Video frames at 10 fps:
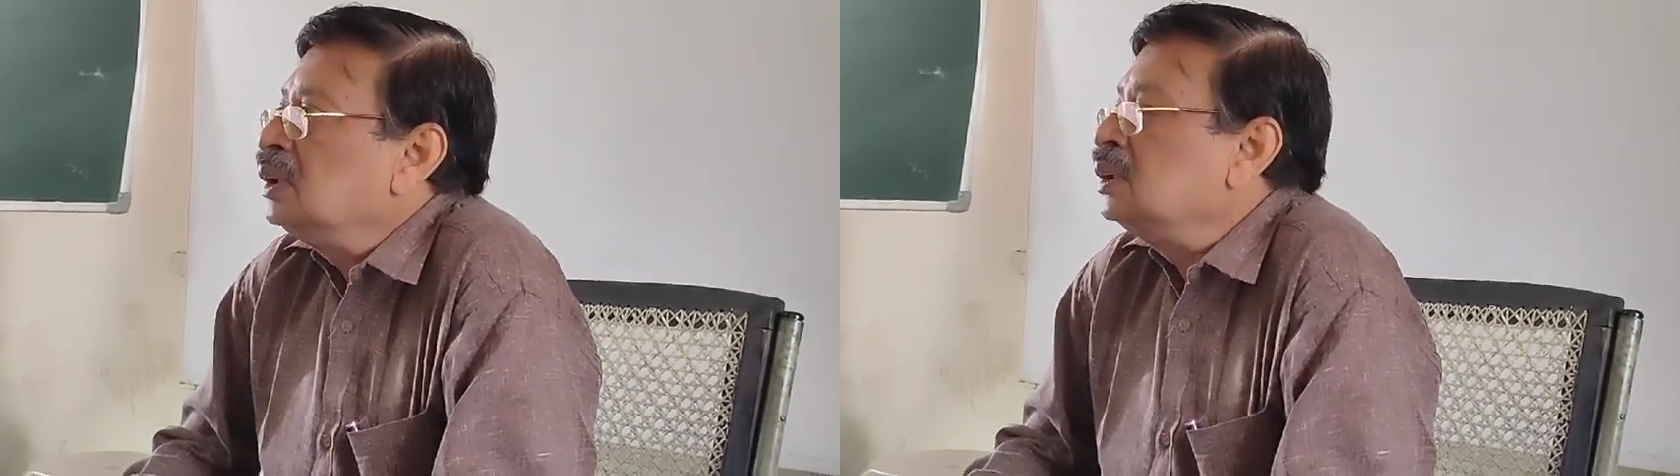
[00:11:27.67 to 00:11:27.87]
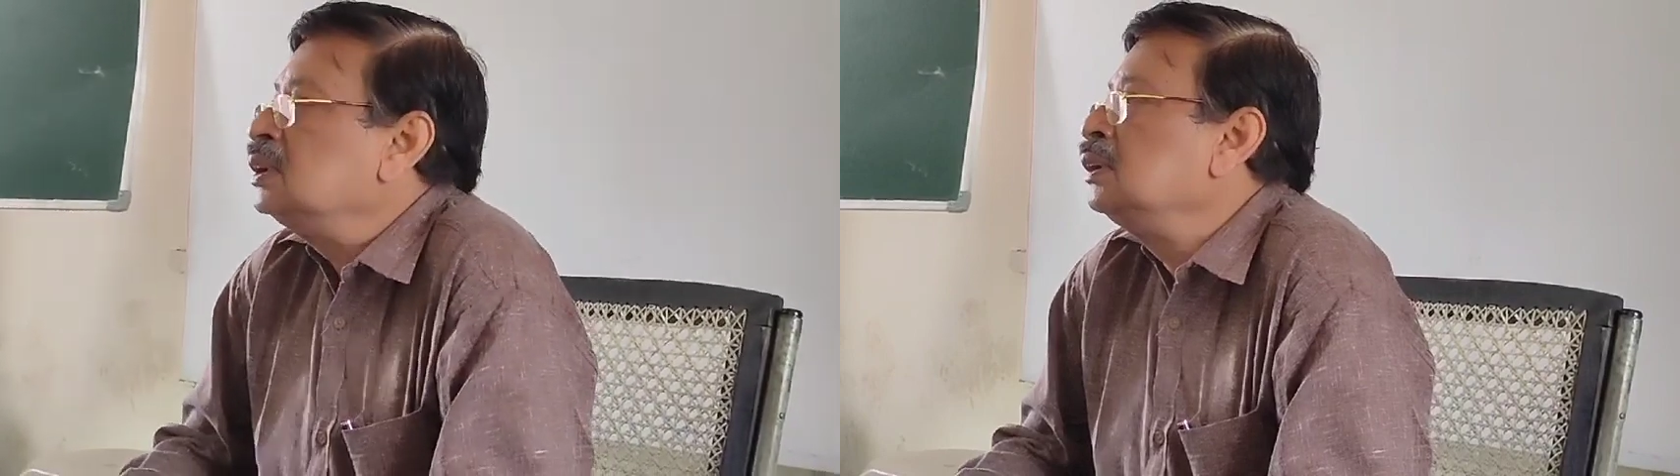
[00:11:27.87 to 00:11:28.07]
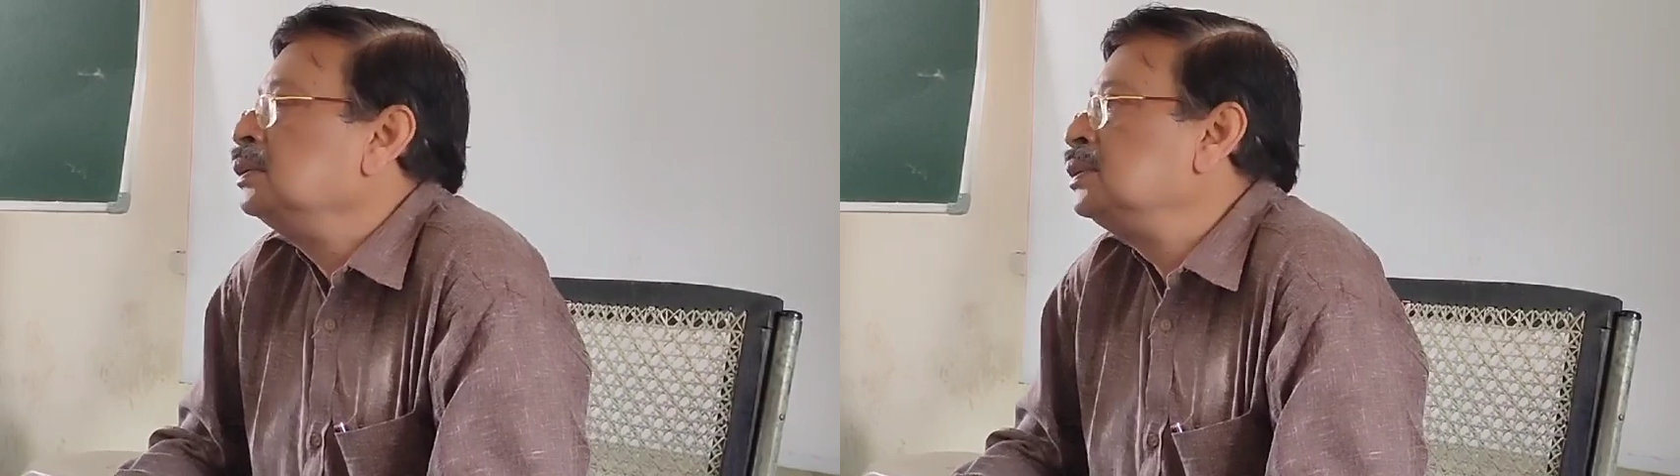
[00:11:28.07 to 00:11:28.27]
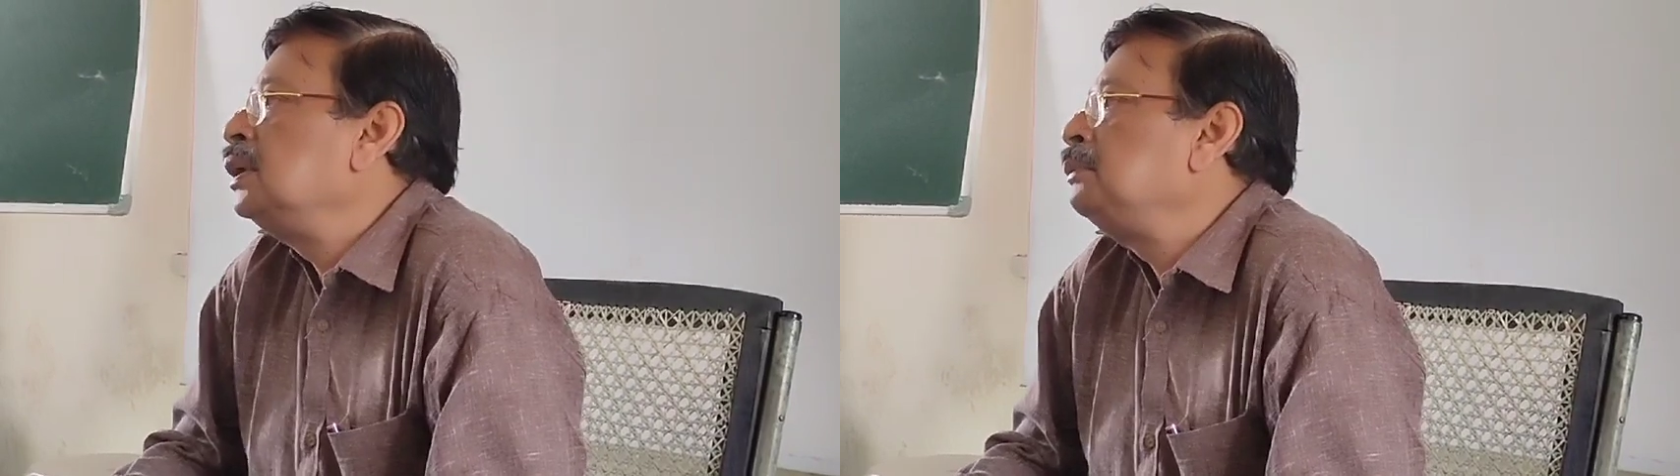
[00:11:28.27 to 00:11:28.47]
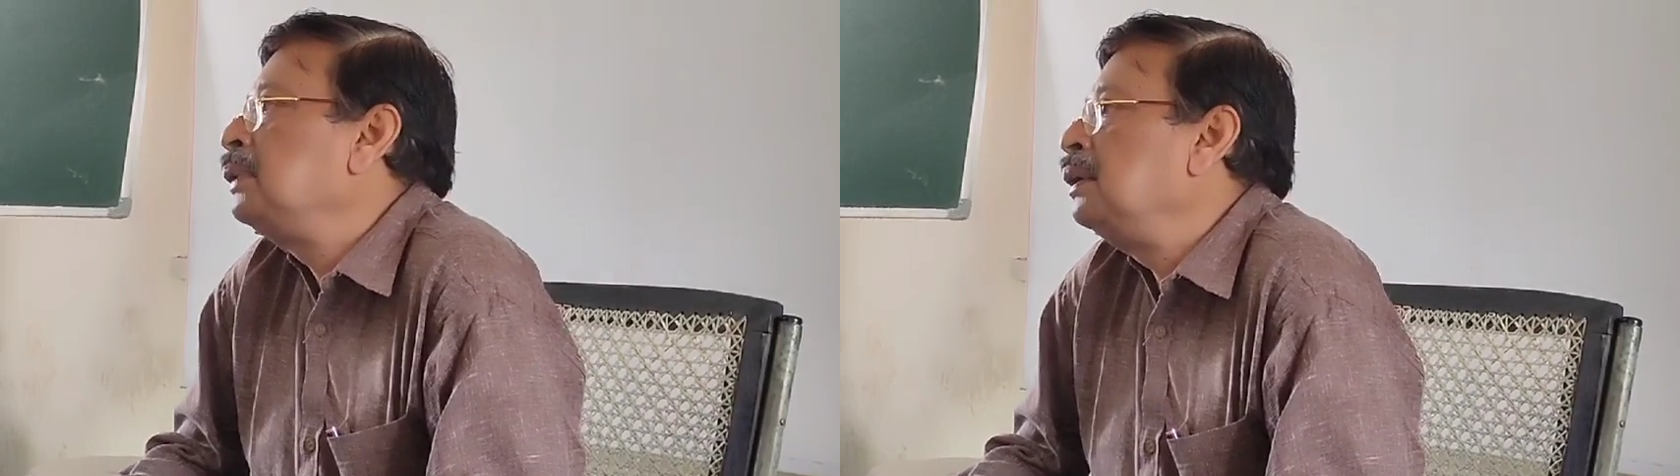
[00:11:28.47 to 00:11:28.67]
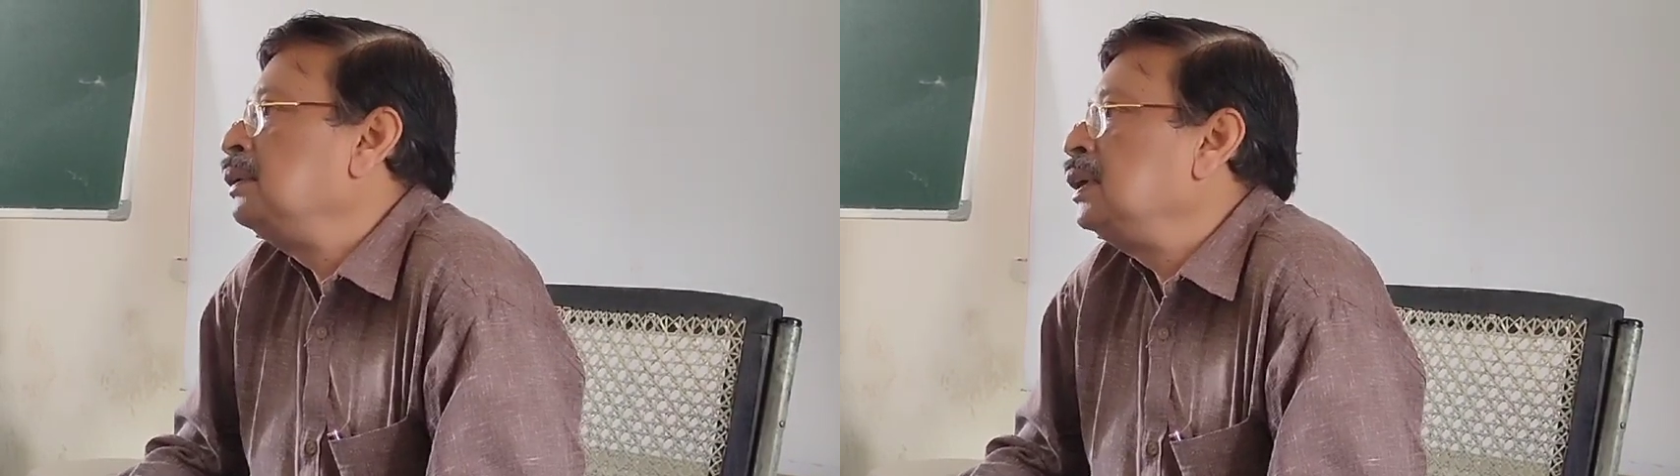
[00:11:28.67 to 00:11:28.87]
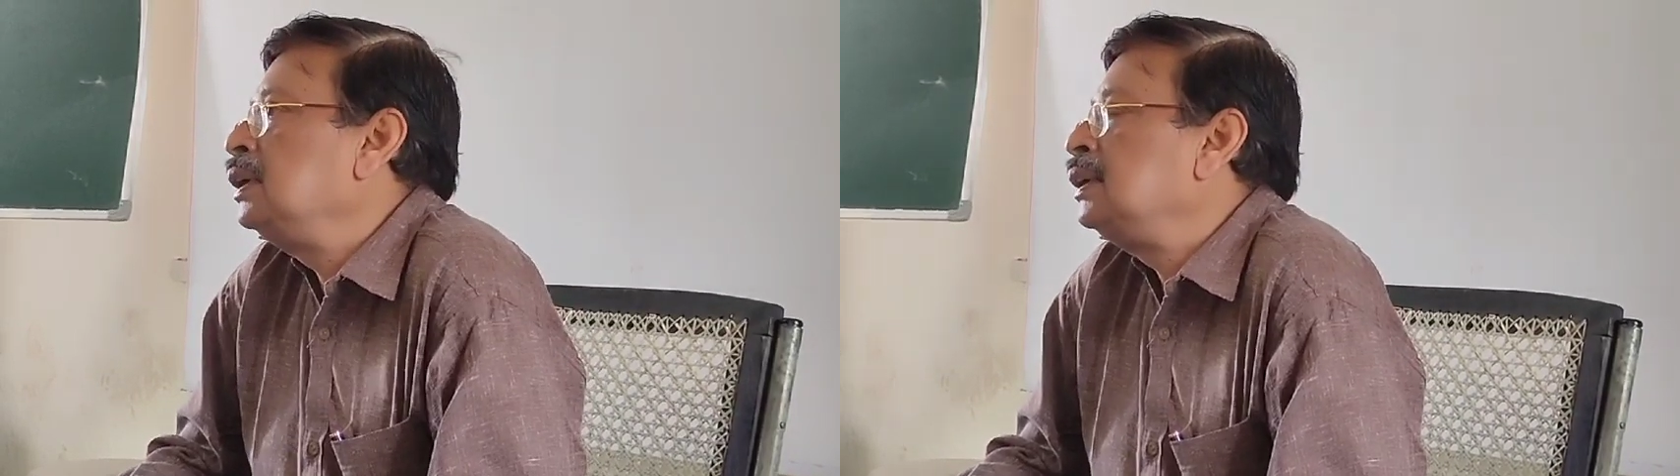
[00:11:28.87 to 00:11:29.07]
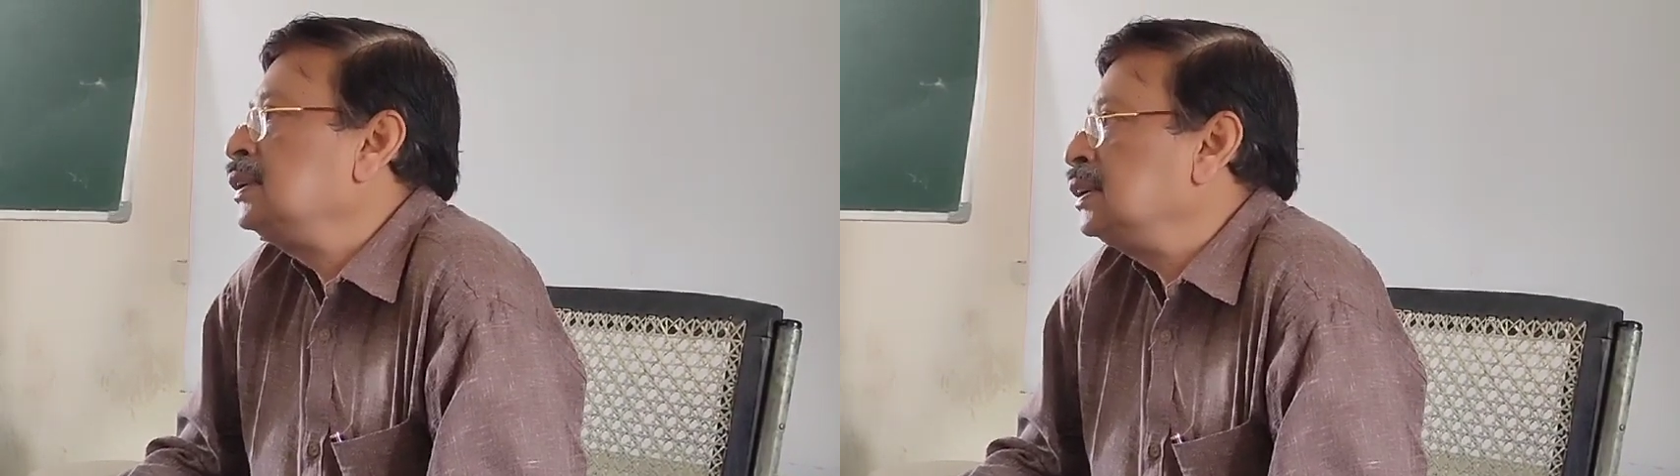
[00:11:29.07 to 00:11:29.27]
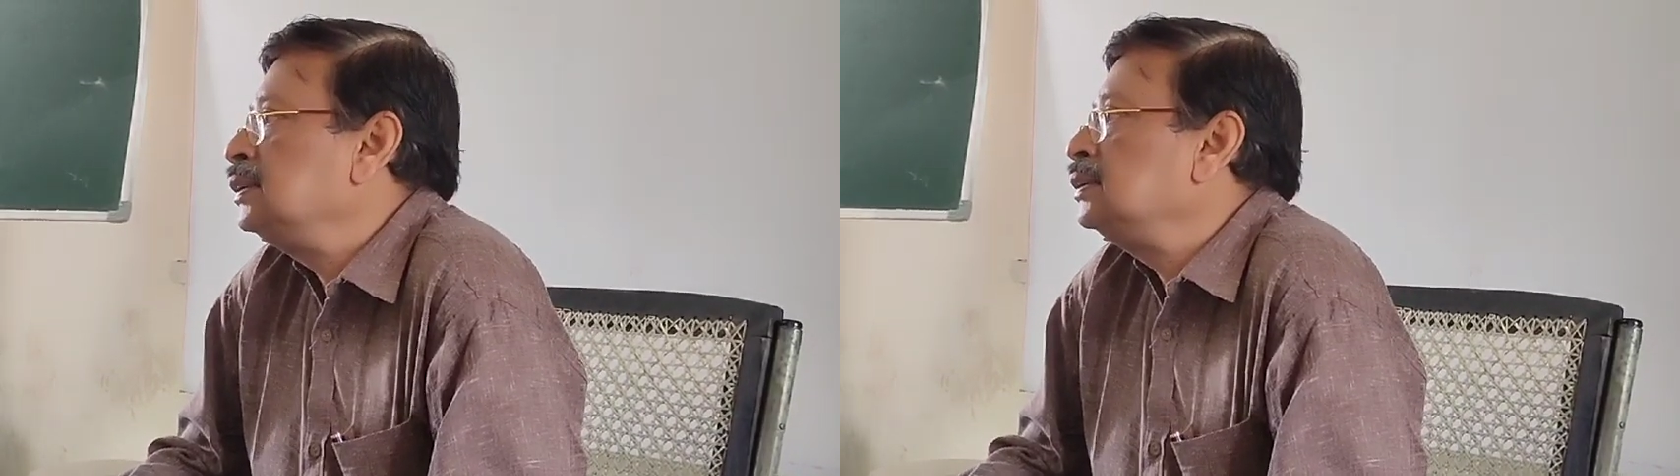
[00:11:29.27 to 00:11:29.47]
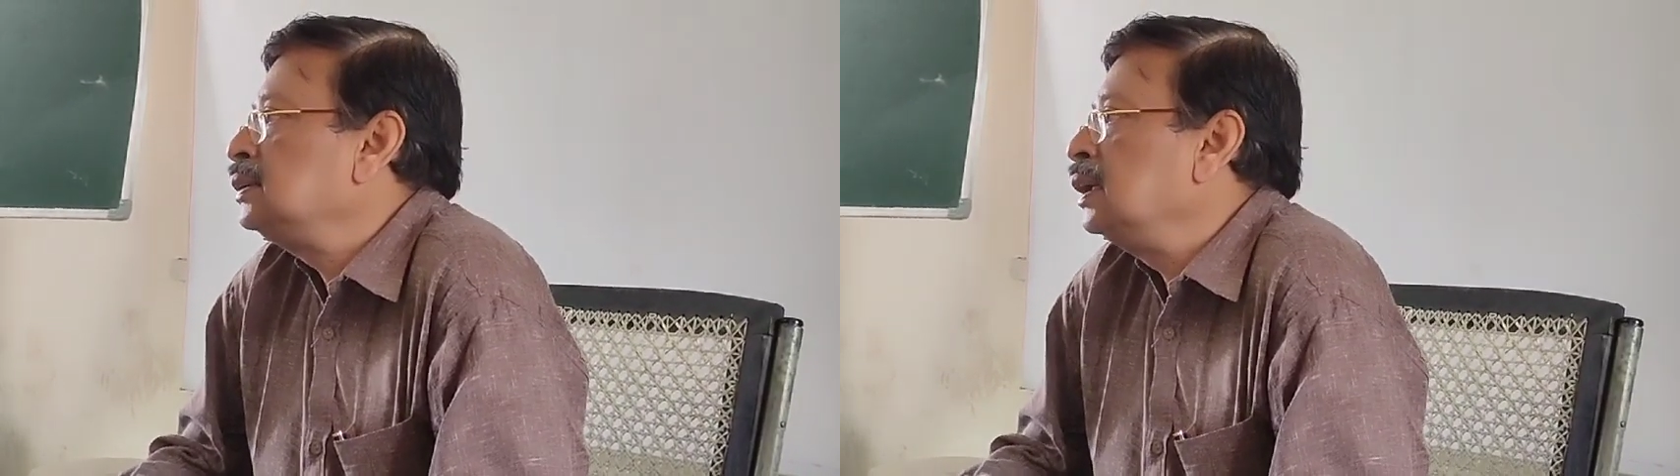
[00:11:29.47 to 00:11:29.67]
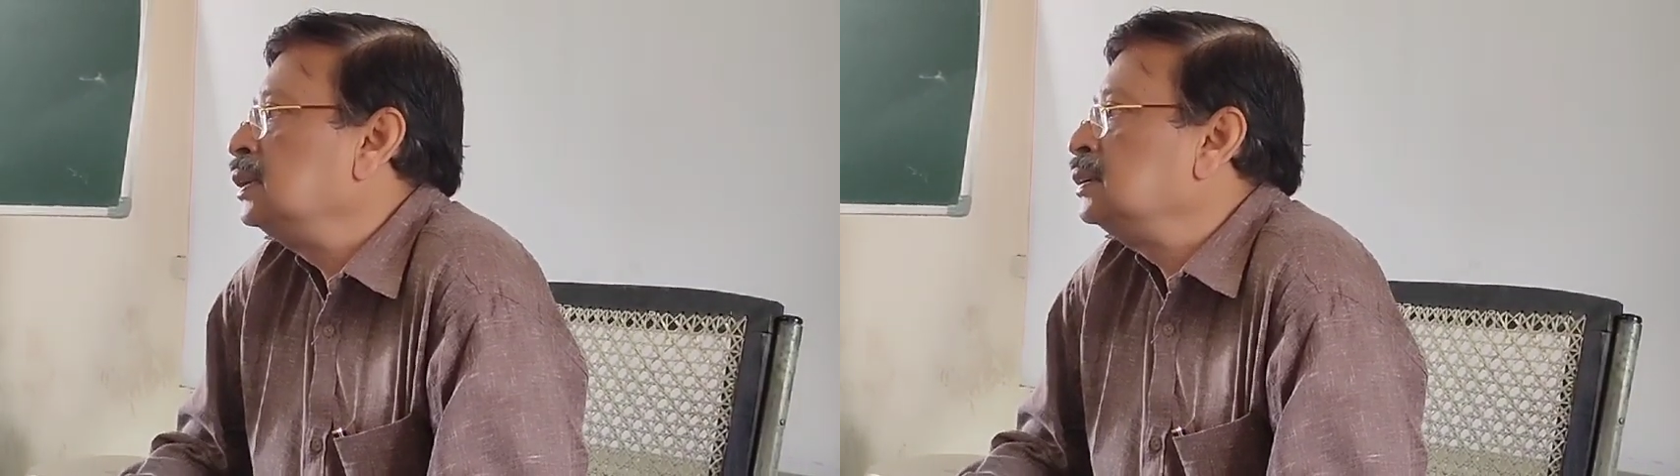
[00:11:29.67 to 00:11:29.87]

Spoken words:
it is usually found in a disease